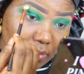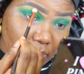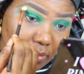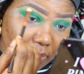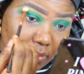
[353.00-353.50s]

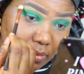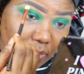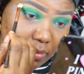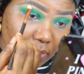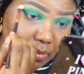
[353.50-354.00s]

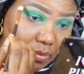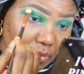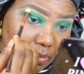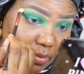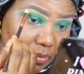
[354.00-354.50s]

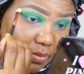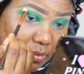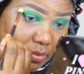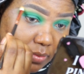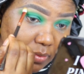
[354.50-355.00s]

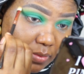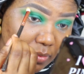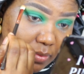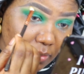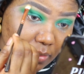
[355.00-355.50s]

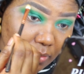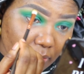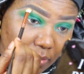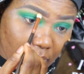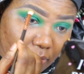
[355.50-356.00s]

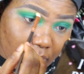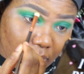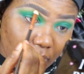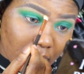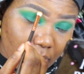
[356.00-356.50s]

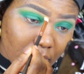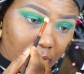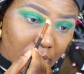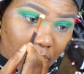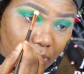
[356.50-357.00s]

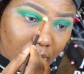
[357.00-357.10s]
(no one is talking)